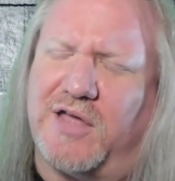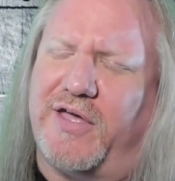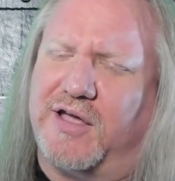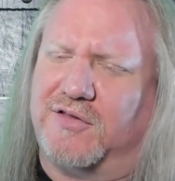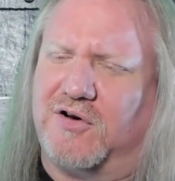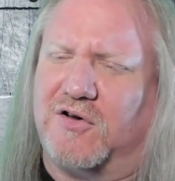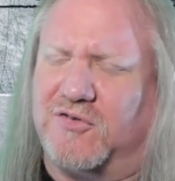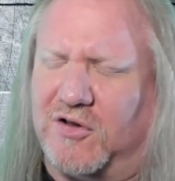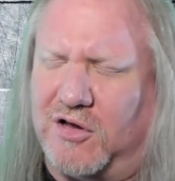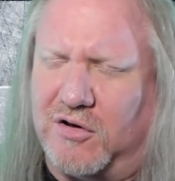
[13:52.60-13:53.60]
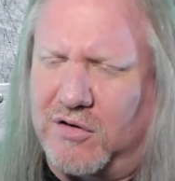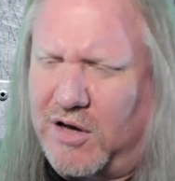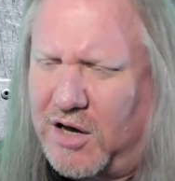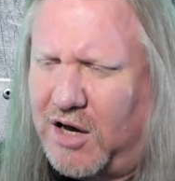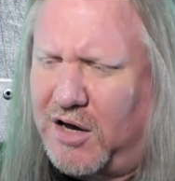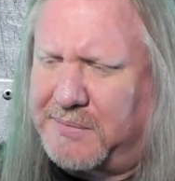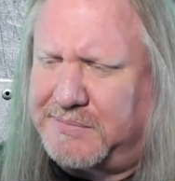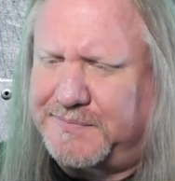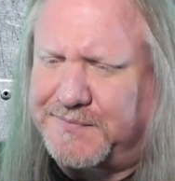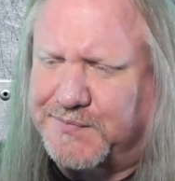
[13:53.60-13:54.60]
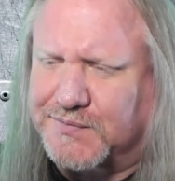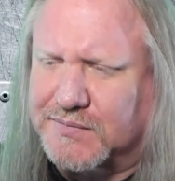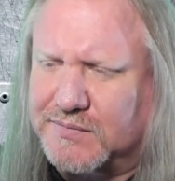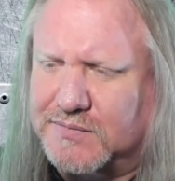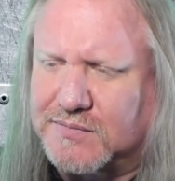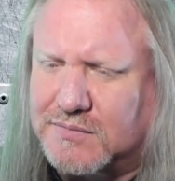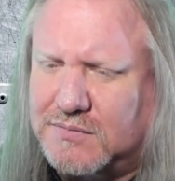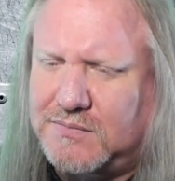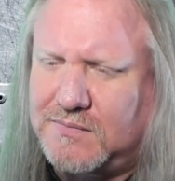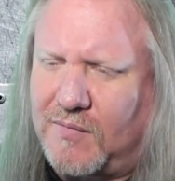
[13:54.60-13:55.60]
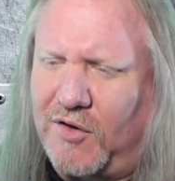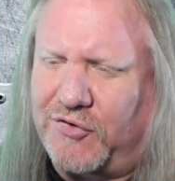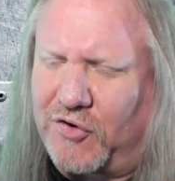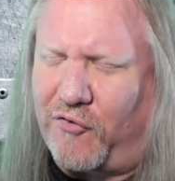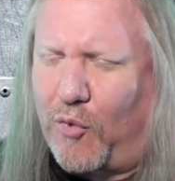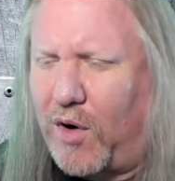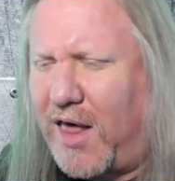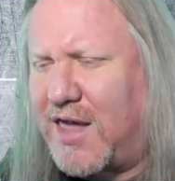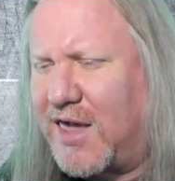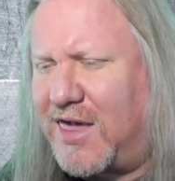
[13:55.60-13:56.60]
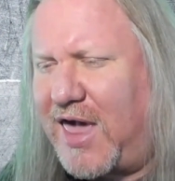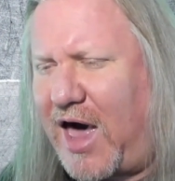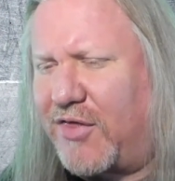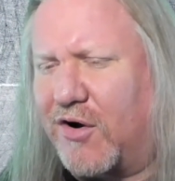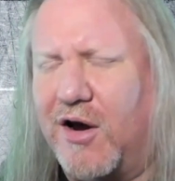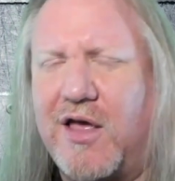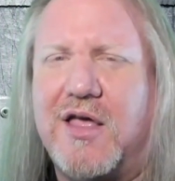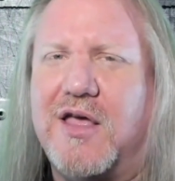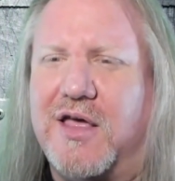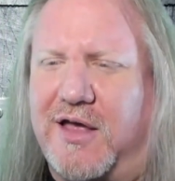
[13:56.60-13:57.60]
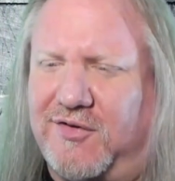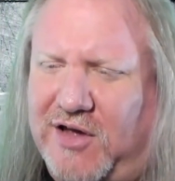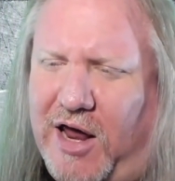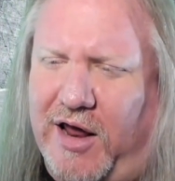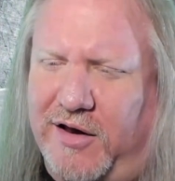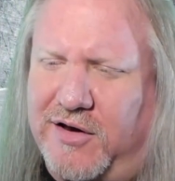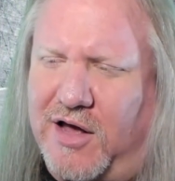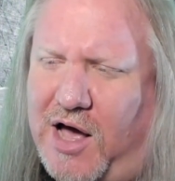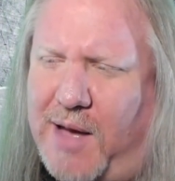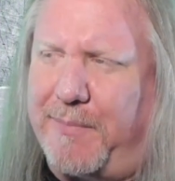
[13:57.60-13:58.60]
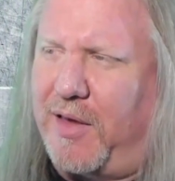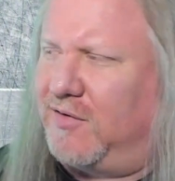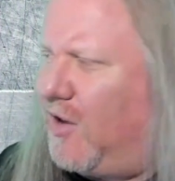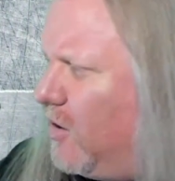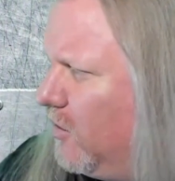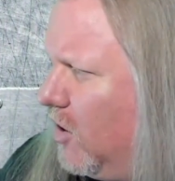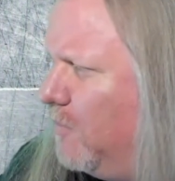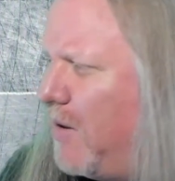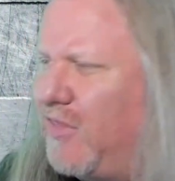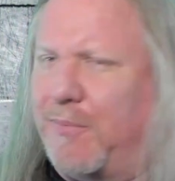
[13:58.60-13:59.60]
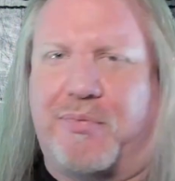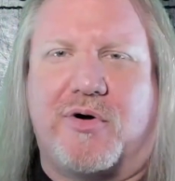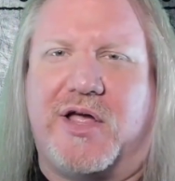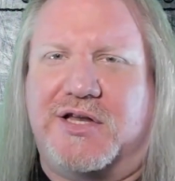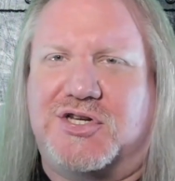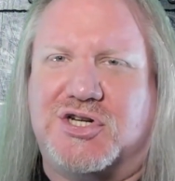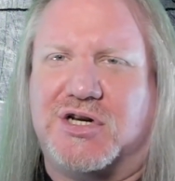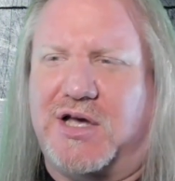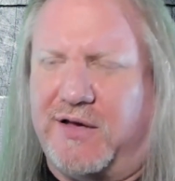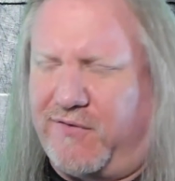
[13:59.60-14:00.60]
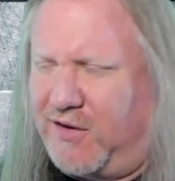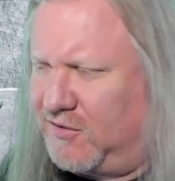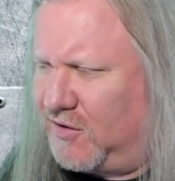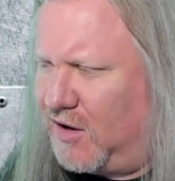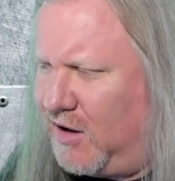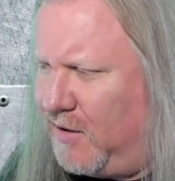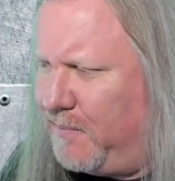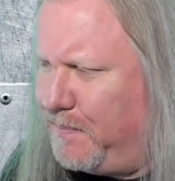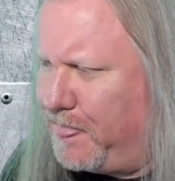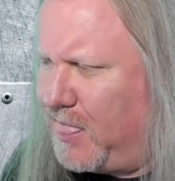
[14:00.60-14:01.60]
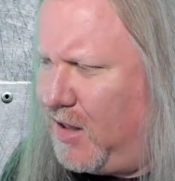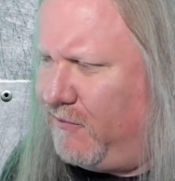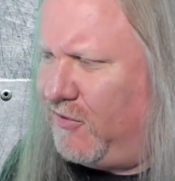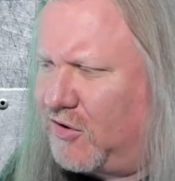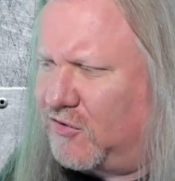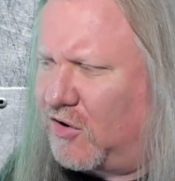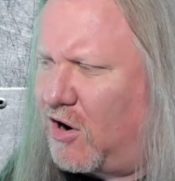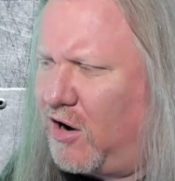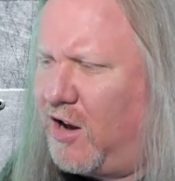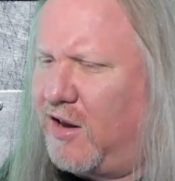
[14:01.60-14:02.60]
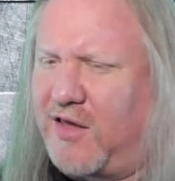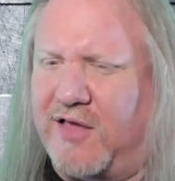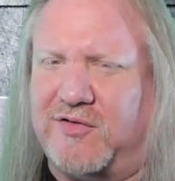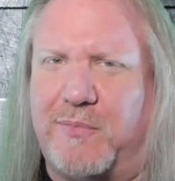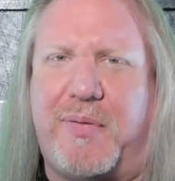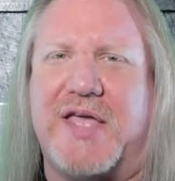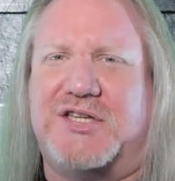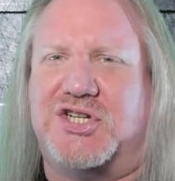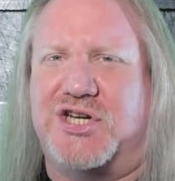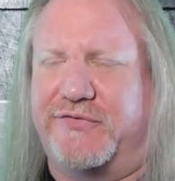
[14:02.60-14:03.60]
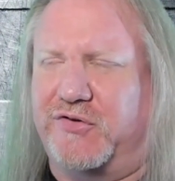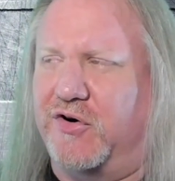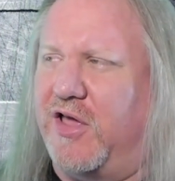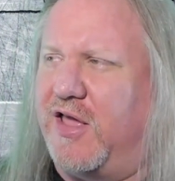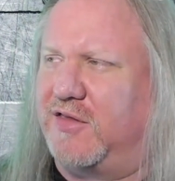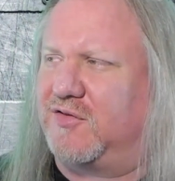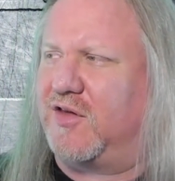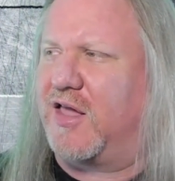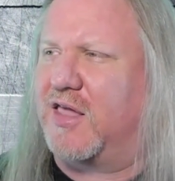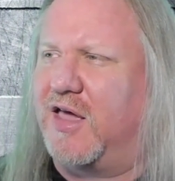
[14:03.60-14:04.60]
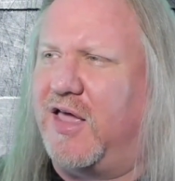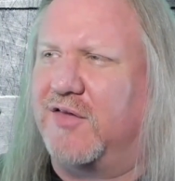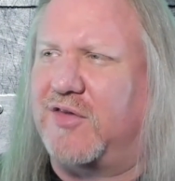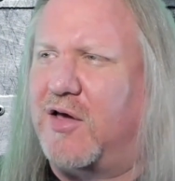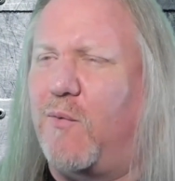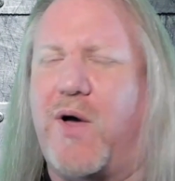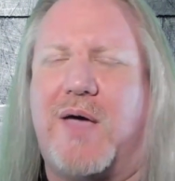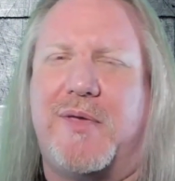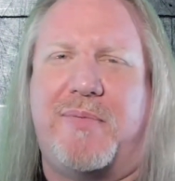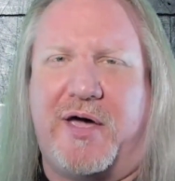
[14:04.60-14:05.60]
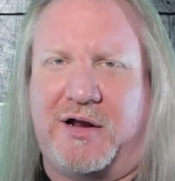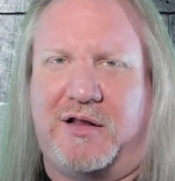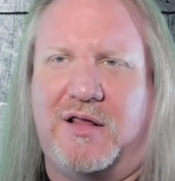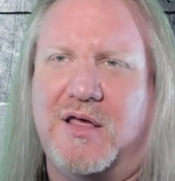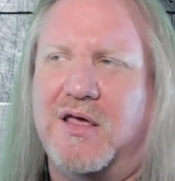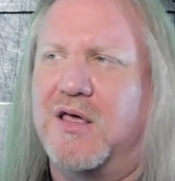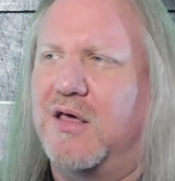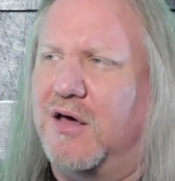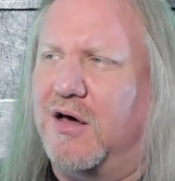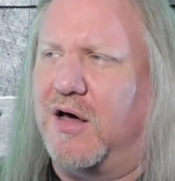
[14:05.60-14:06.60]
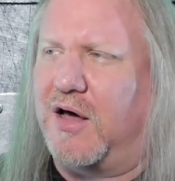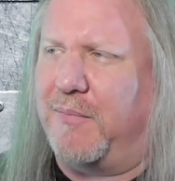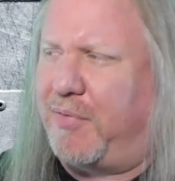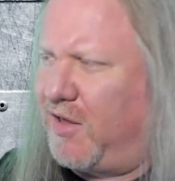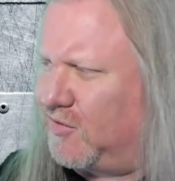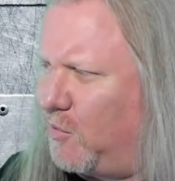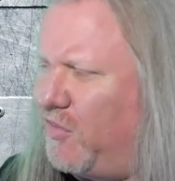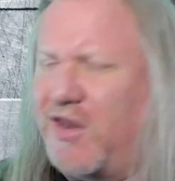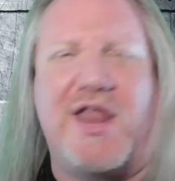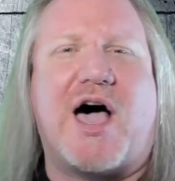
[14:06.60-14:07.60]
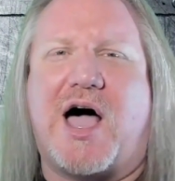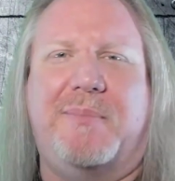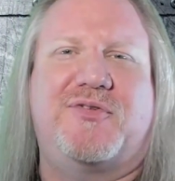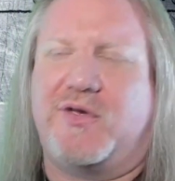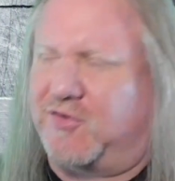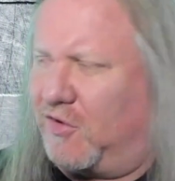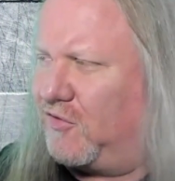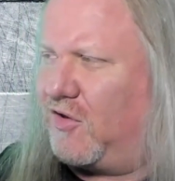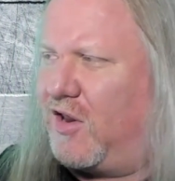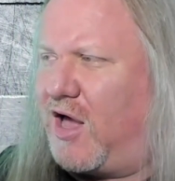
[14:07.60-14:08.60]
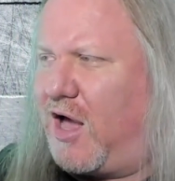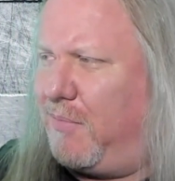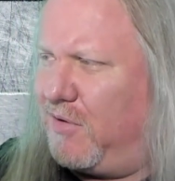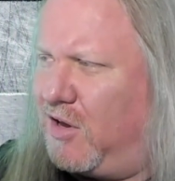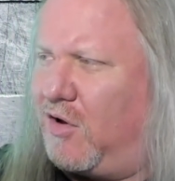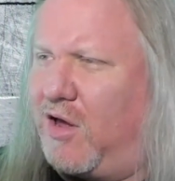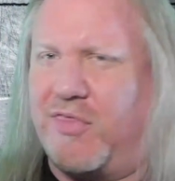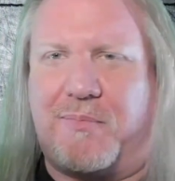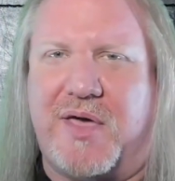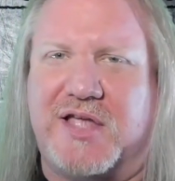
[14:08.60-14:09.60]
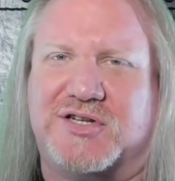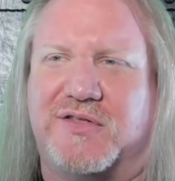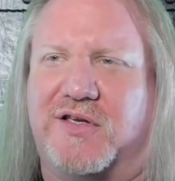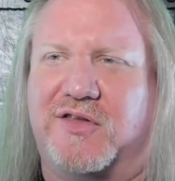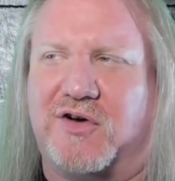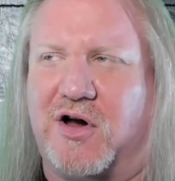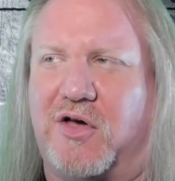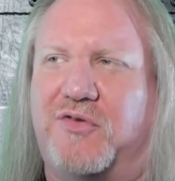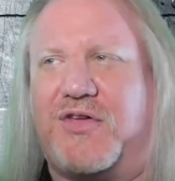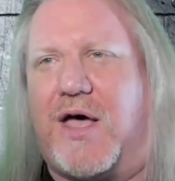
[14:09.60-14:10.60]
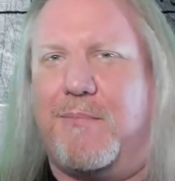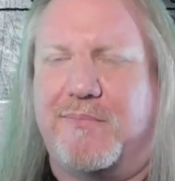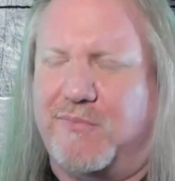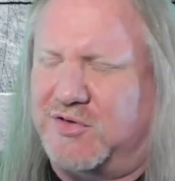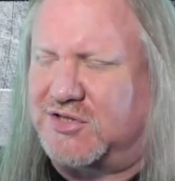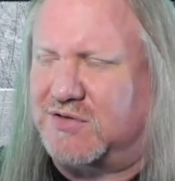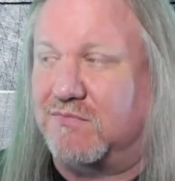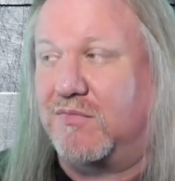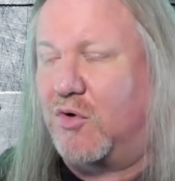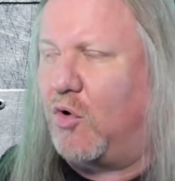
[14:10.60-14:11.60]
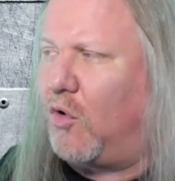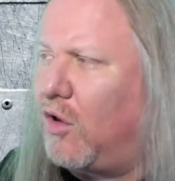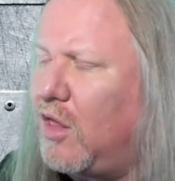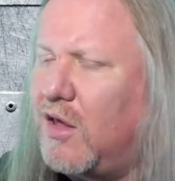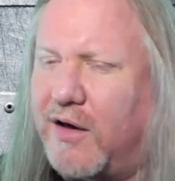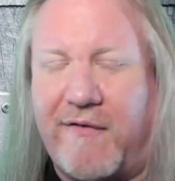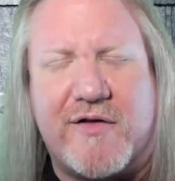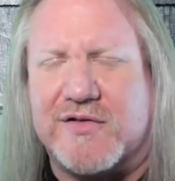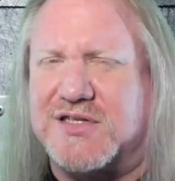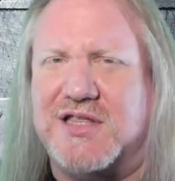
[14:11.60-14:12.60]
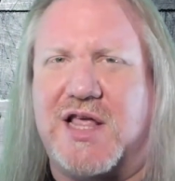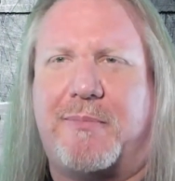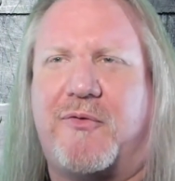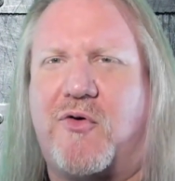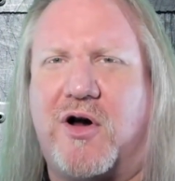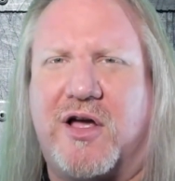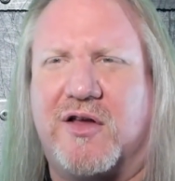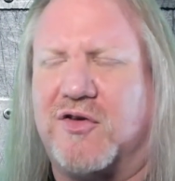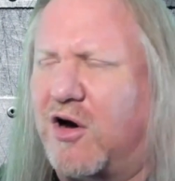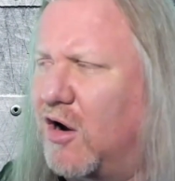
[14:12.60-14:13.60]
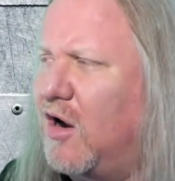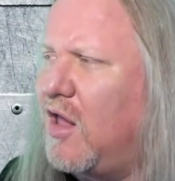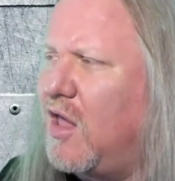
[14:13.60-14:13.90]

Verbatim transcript: that guitar solo. Um, so from what I can gather, he's got a knob down here by the bridge of his uh, of guitar. It, it's a pitch shifter. It's like a it's like a whammy pedal, uh, but it's with a knob. So he turns the knob, you know, and the pitch of the guitar goes up, which is cool. I've never seen that before on a guitar.